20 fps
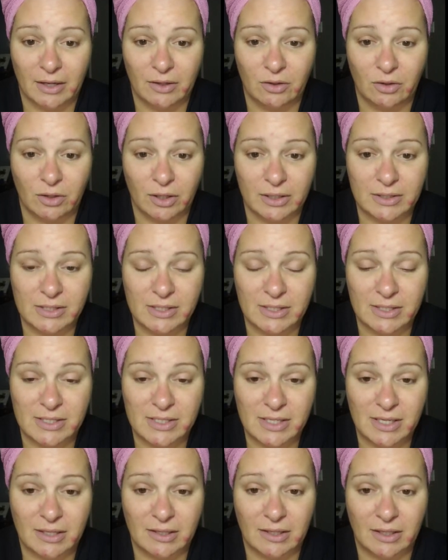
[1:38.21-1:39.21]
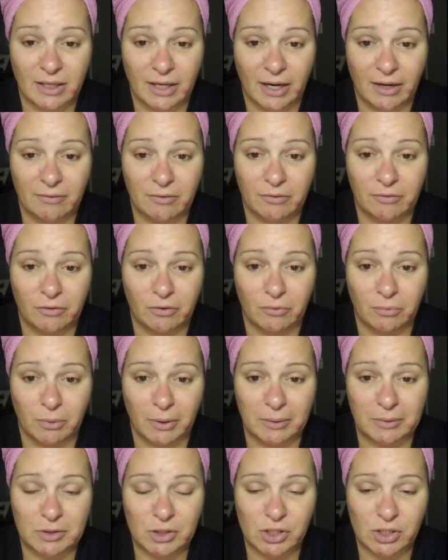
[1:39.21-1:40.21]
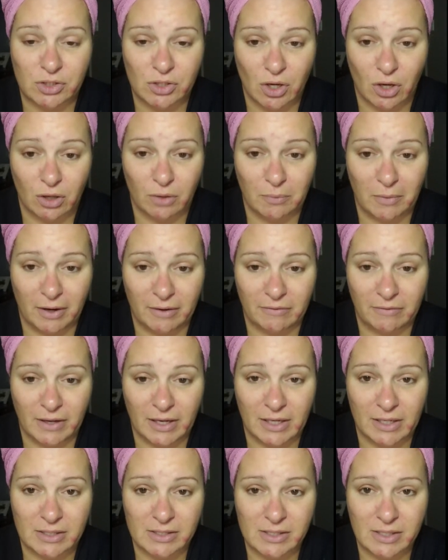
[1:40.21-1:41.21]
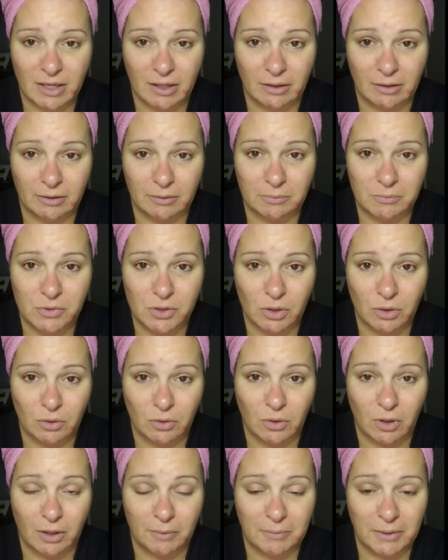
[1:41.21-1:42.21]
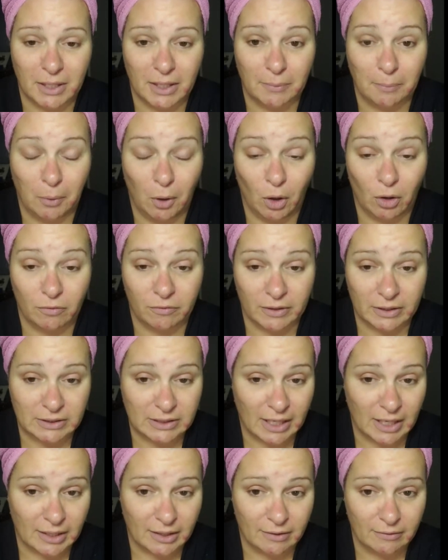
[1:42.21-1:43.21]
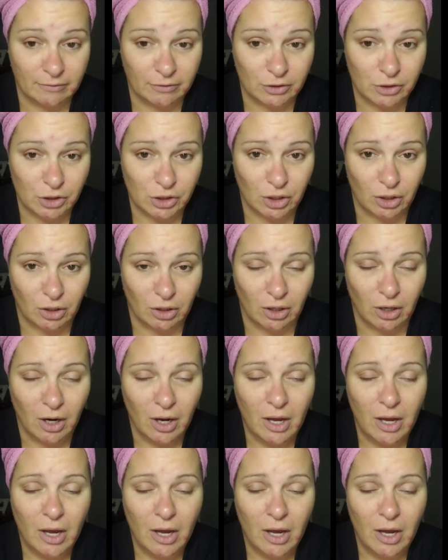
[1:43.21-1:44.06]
And you guys can see that I have a few blemishes on my face, so I'm not perfect at it for sure.